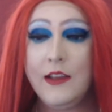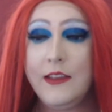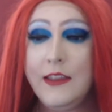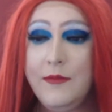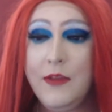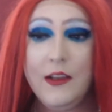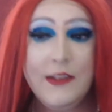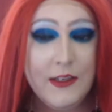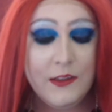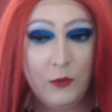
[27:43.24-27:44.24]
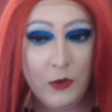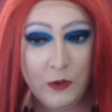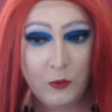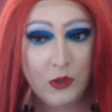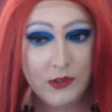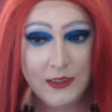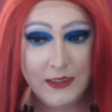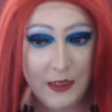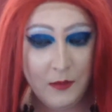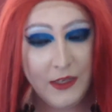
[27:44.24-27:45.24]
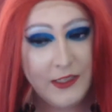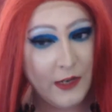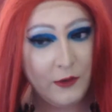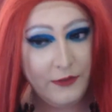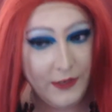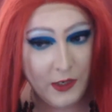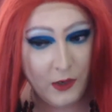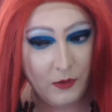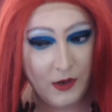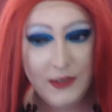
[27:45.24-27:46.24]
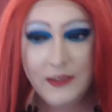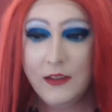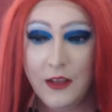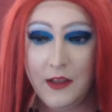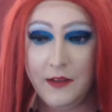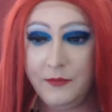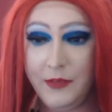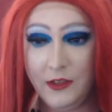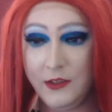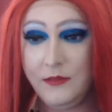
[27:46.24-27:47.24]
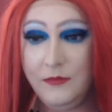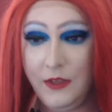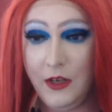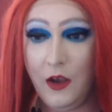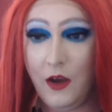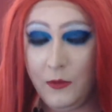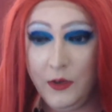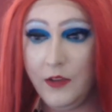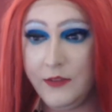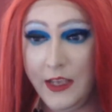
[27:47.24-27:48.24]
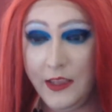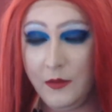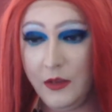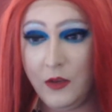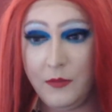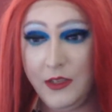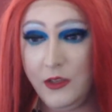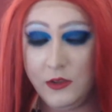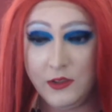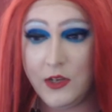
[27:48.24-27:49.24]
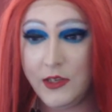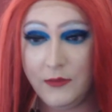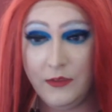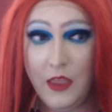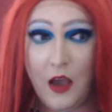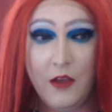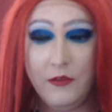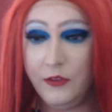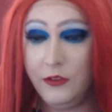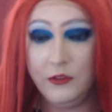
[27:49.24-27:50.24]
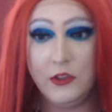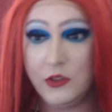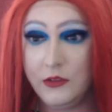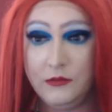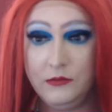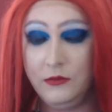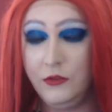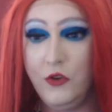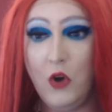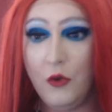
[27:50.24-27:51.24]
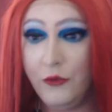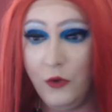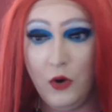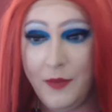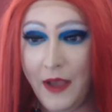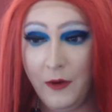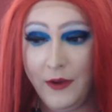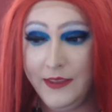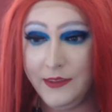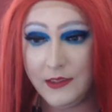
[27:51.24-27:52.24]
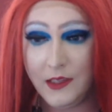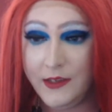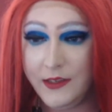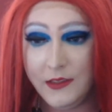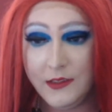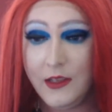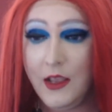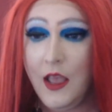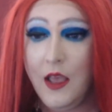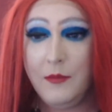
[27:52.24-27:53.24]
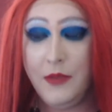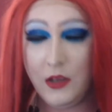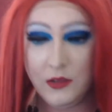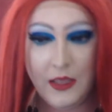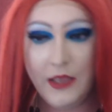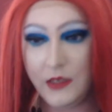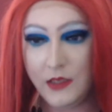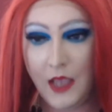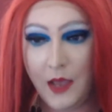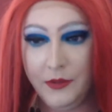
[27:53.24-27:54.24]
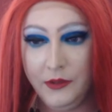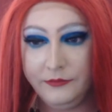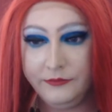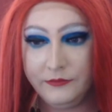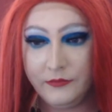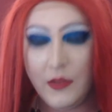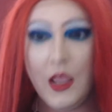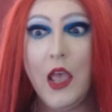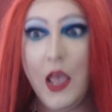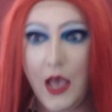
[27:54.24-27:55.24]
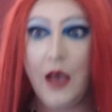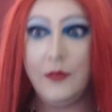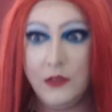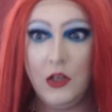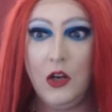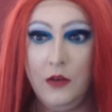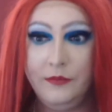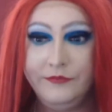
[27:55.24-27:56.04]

give me ideas of what you want to see on my channel video wise, because, you know, I would love to hear them. It could be you suggest something that I've just not thought about in the slightest, because that does happen. It happens a lot.